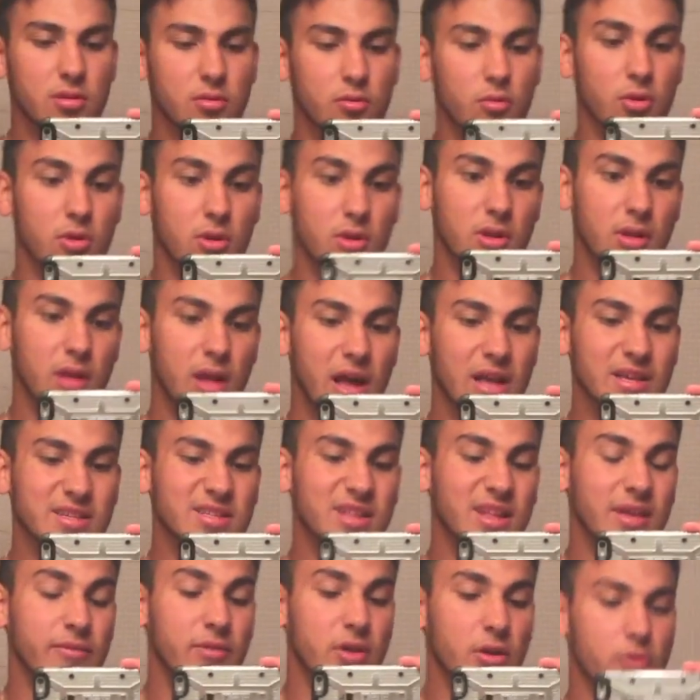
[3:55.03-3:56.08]
I
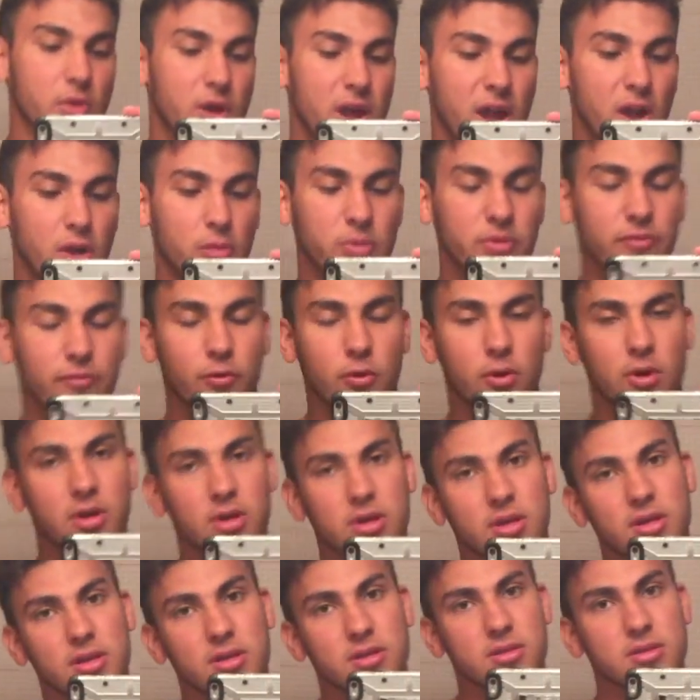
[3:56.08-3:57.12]
still have another hour before I
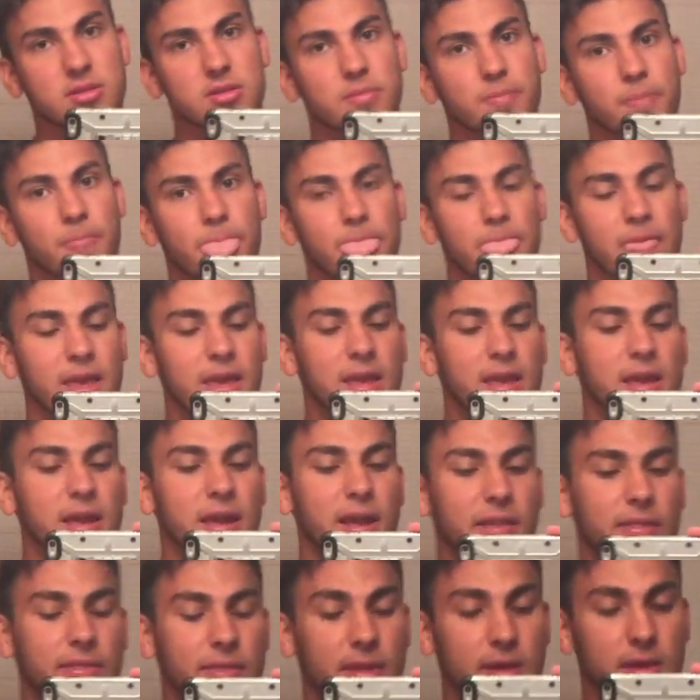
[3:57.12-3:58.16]
eat.
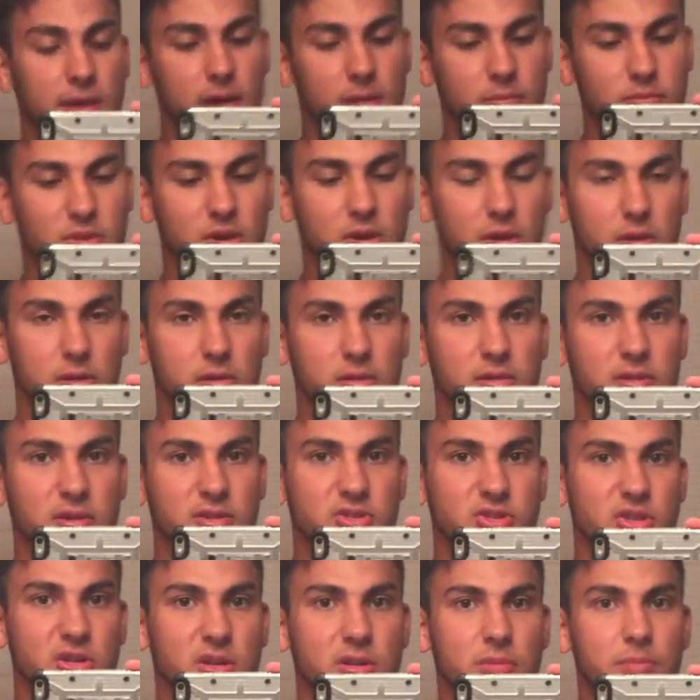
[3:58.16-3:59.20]
And then I'm gonna go to the
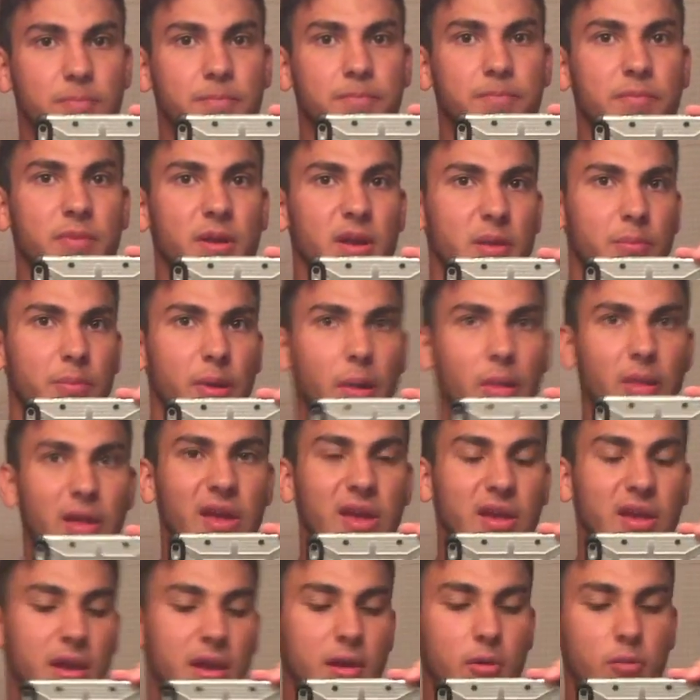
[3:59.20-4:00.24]
gym and probably
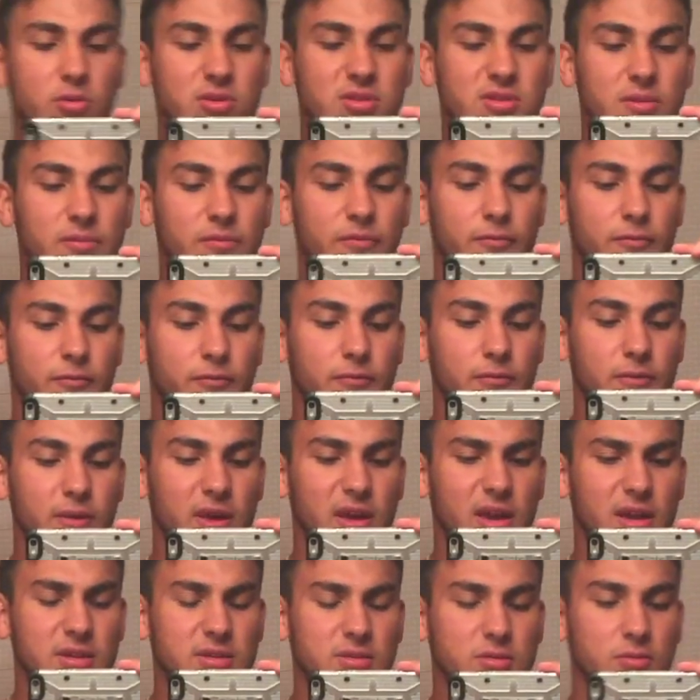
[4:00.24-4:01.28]
out with some
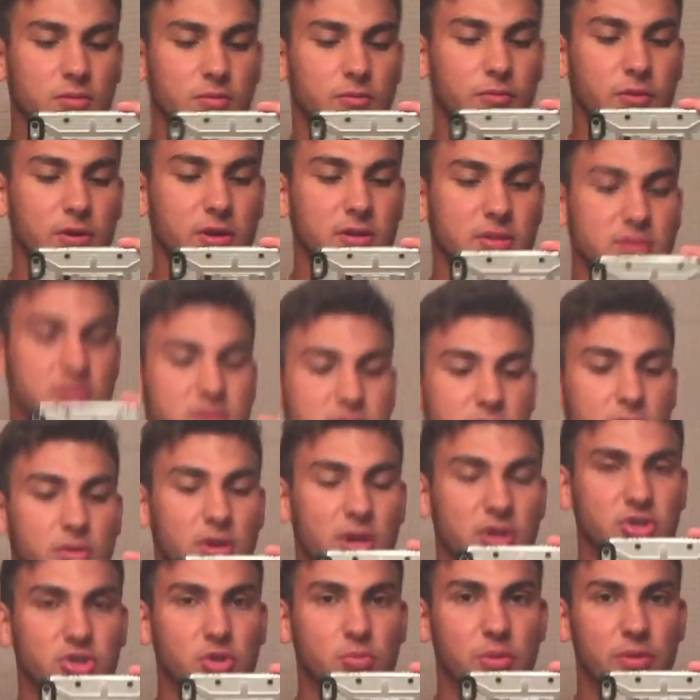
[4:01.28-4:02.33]
high school friends. So
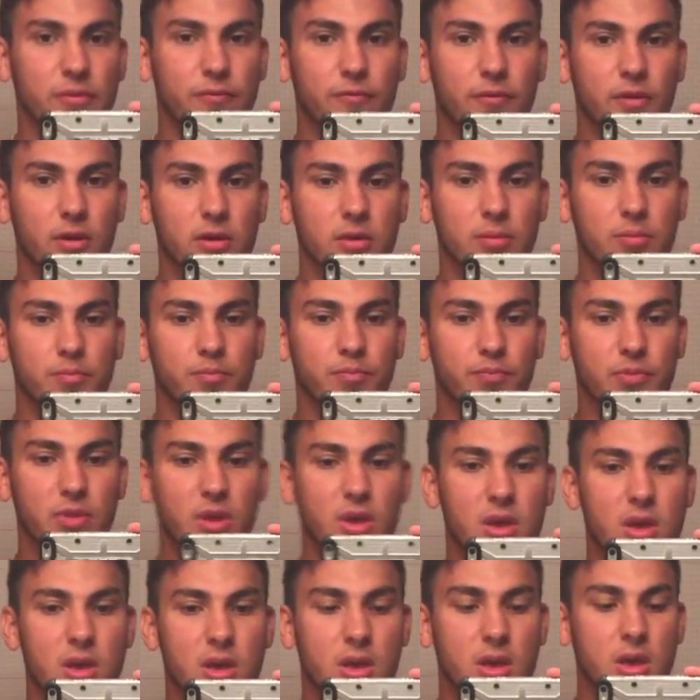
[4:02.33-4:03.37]
that should be fun.
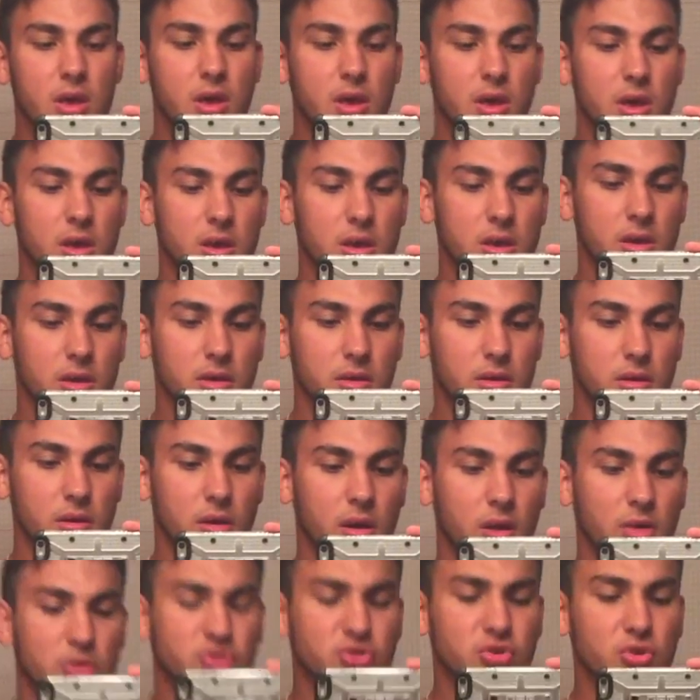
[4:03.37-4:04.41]
And
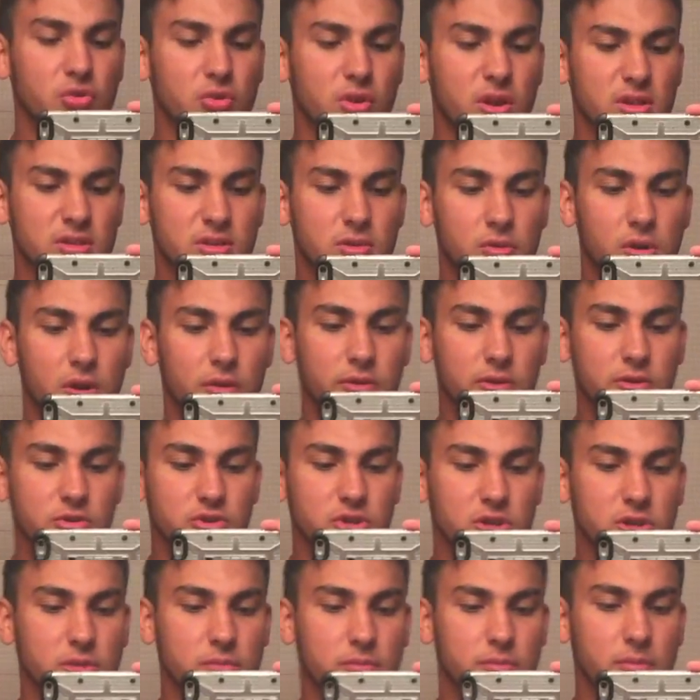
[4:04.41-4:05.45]
I'll show you guys around the
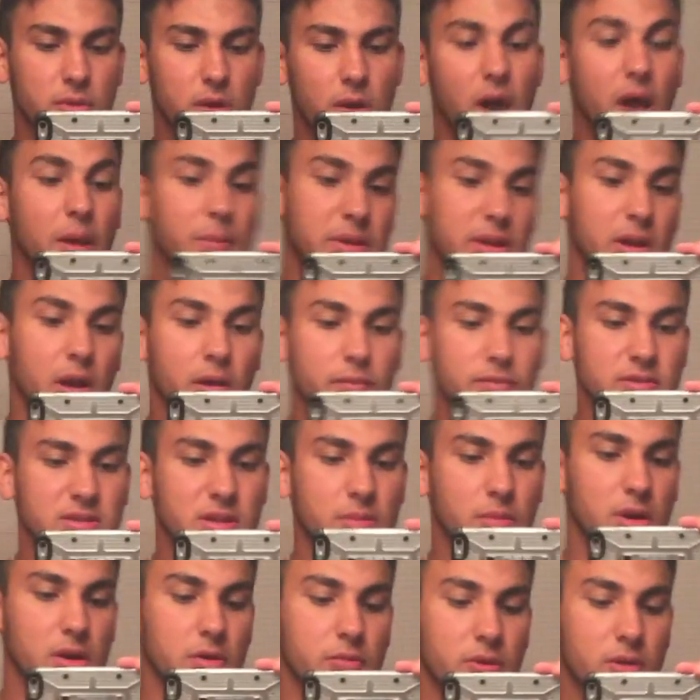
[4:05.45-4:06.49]
gym. I mean,
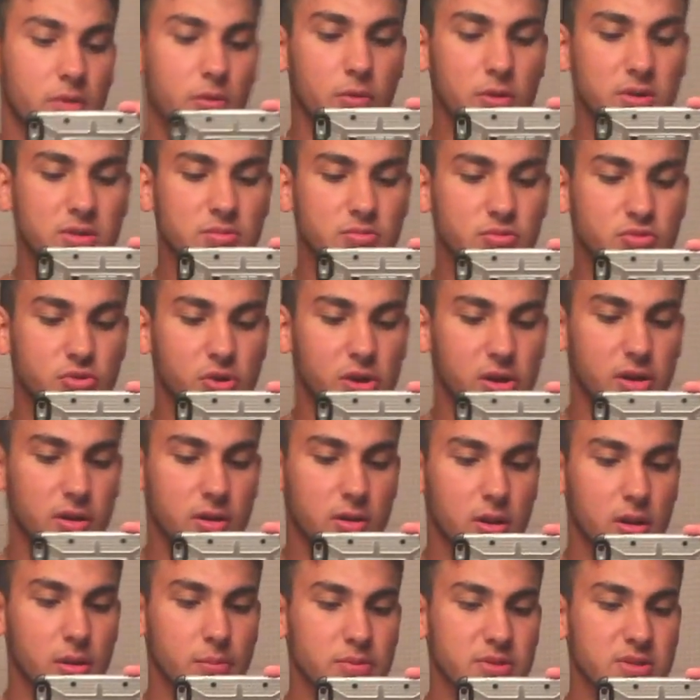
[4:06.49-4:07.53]
obviously I'm gonna record some training
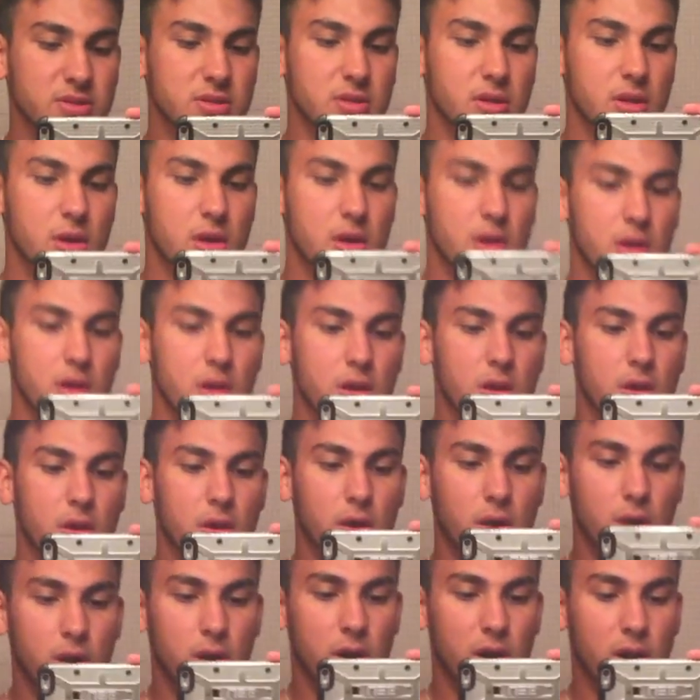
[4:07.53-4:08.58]
clips.
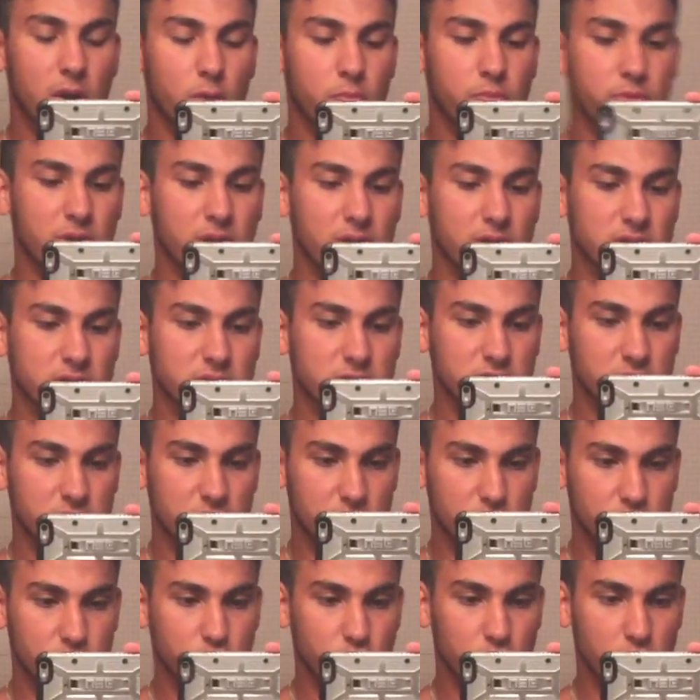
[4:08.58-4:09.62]
I hope you guys
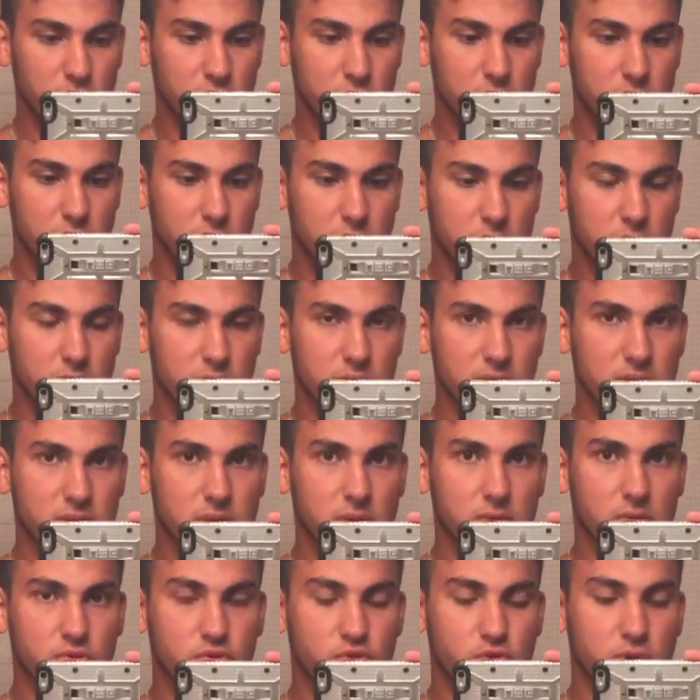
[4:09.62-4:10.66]
enjoyed this
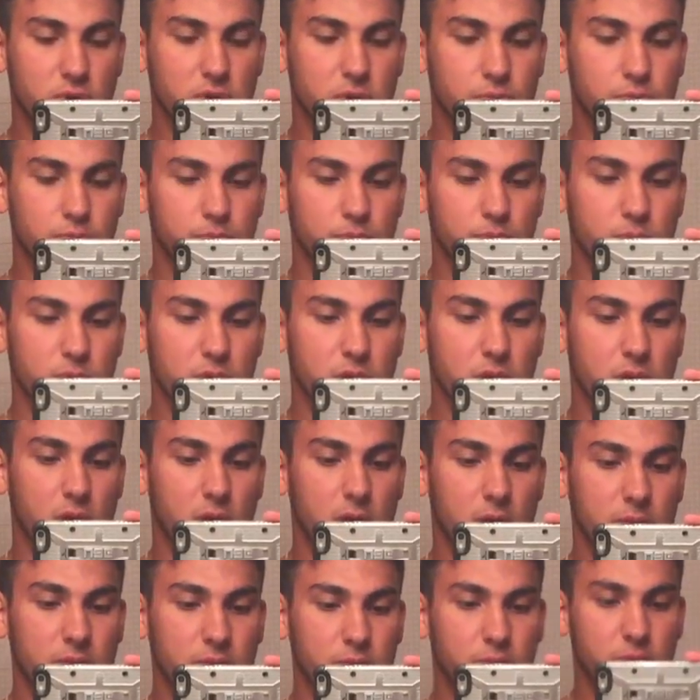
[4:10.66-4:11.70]
little trip.
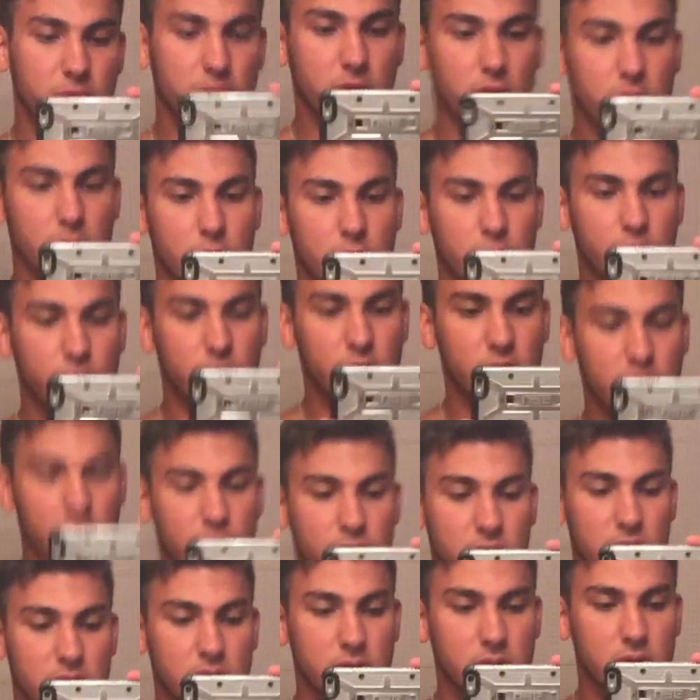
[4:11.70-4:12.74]
Comment below if you
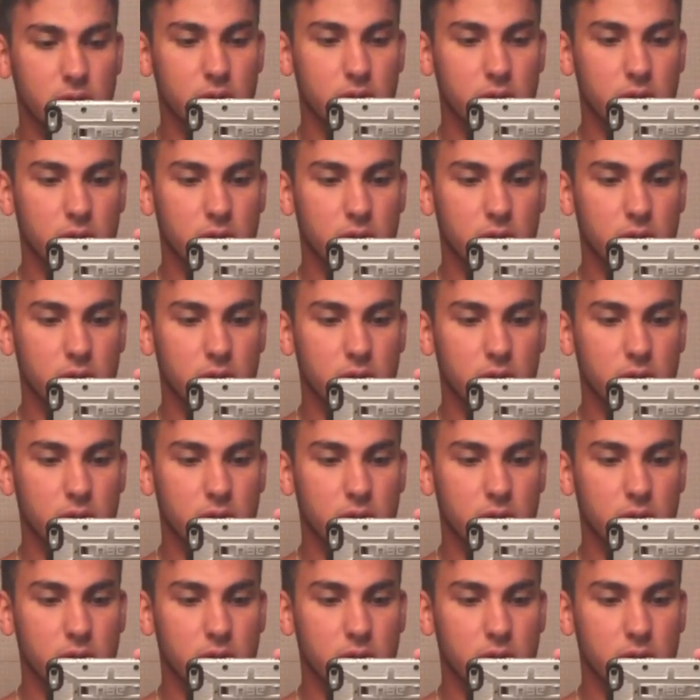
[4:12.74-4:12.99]
have any